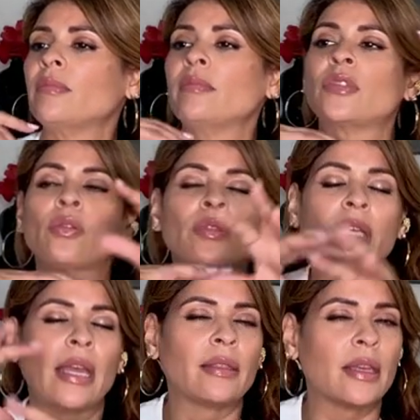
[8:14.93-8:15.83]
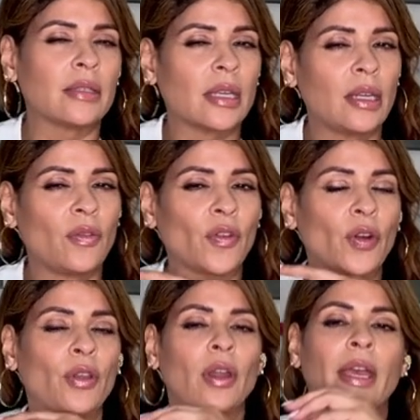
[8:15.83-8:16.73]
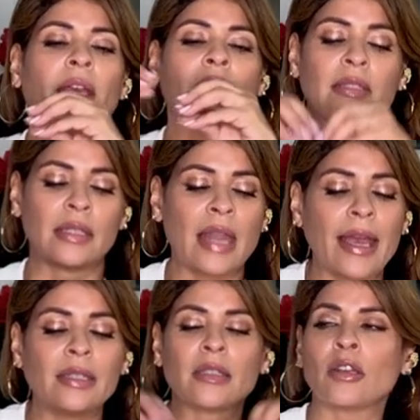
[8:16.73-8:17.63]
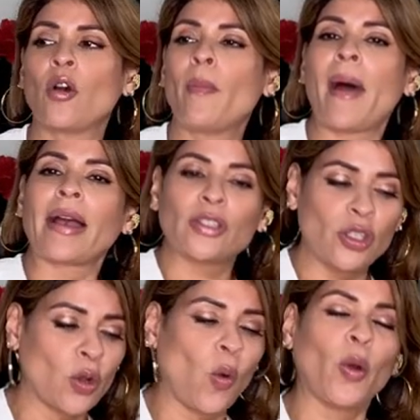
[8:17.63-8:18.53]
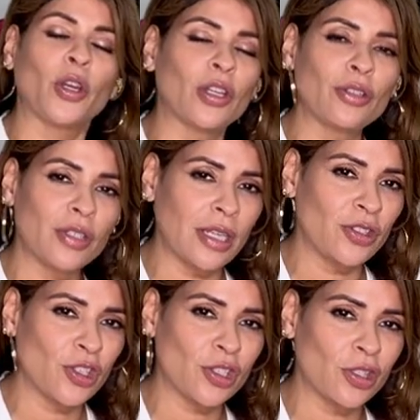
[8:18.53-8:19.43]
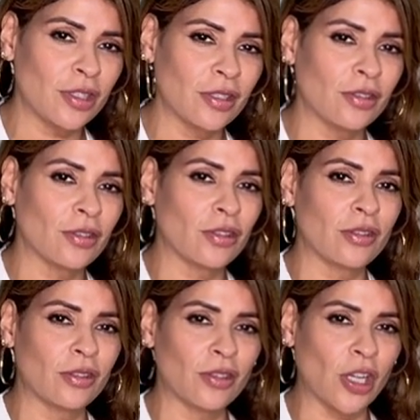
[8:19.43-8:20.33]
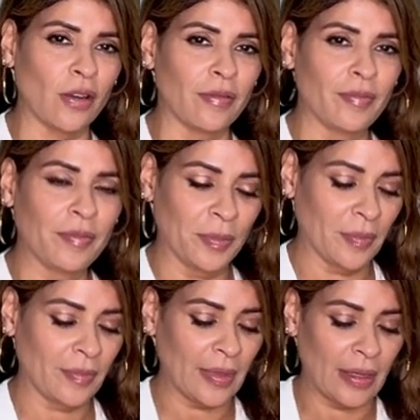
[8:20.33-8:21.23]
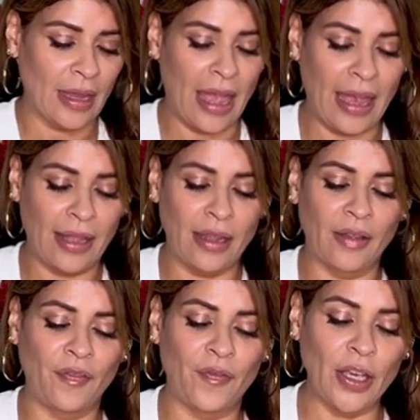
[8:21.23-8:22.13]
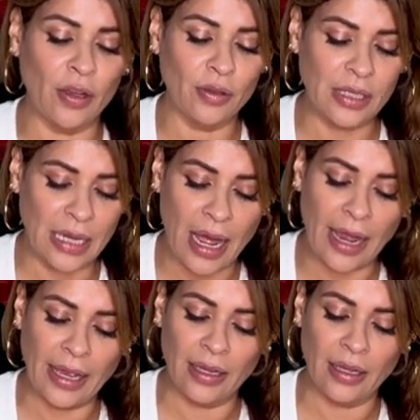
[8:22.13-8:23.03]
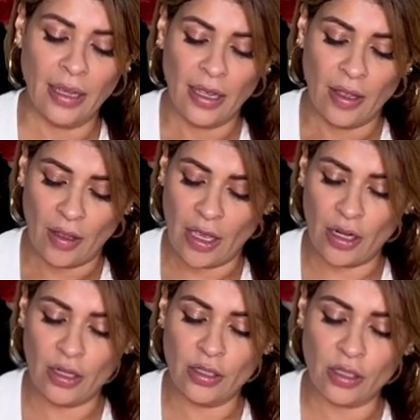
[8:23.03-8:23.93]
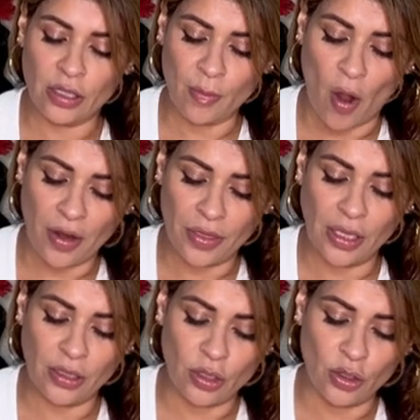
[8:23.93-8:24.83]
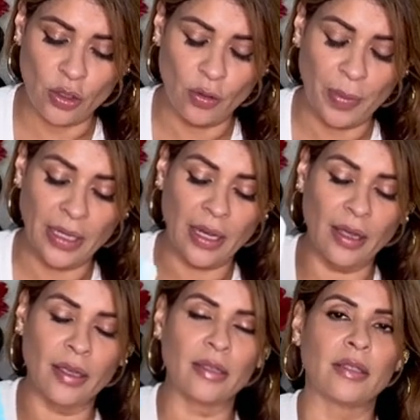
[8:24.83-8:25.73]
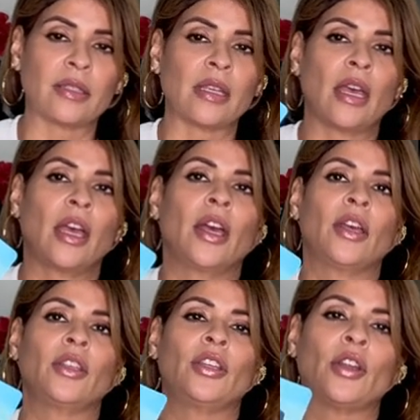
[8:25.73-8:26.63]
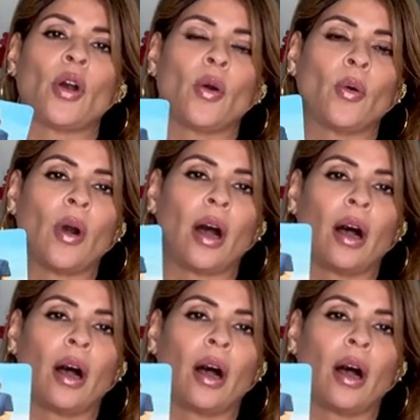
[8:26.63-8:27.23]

don't take things any further. Like, it's nice to go back to your corners and just chill. And it feels like it is a smart thing to do because, you know,